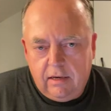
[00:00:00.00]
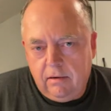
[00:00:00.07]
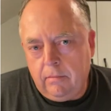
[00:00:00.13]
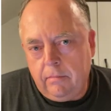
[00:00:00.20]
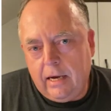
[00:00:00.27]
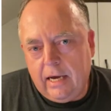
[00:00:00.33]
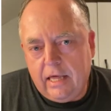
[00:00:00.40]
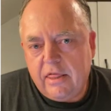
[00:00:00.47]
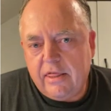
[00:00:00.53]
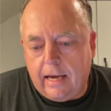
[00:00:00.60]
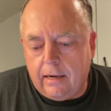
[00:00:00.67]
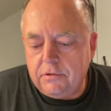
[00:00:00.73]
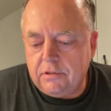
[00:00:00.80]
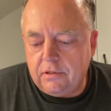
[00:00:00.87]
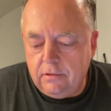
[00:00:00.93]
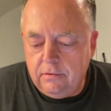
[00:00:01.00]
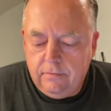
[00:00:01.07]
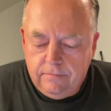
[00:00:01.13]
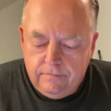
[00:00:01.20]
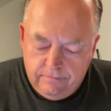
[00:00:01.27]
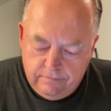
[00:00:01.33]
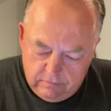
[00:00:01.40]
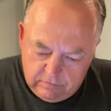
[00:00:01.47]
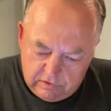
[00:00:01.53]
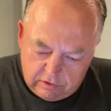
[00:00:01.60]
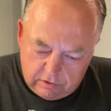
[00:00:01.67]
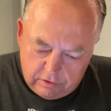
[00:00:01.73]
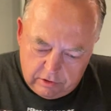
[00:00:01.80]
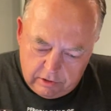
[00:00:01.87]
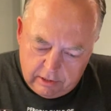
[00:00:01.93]
them by 1,000. So
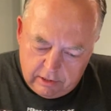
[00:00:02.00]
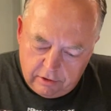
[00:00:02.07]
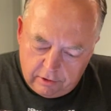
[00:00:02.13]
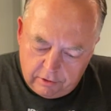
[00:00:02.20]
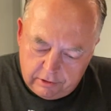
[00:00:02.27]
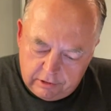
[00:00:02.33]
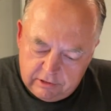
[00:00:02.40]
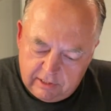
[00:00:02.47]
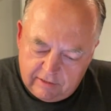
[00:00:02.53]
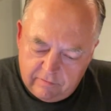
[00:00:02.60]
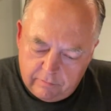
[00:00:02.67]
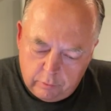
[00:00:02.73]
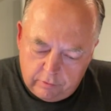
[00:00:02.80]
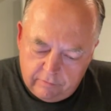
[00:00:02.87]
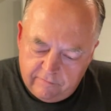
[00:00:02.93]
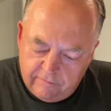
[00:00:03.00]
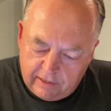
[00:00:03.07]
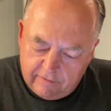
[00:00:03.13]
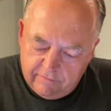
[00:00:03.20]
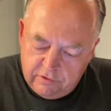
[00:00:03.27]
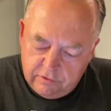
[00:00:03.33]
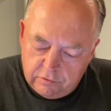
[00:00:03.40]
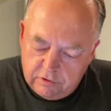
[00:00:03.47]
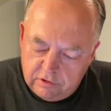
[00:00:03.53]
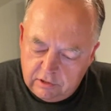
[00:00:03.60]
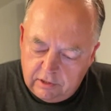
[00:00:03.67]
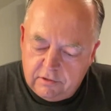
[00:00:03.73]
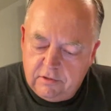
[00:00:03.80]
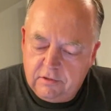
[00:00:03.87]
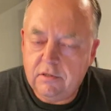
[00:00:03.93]
you get
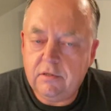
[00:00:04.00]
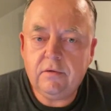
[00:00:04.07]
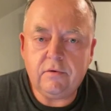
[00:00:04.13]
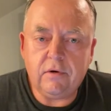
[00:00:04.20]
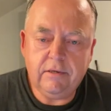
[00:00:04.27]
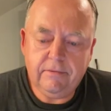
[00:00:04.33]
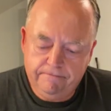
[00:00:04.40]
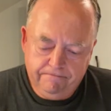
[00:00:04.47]
37.526, right?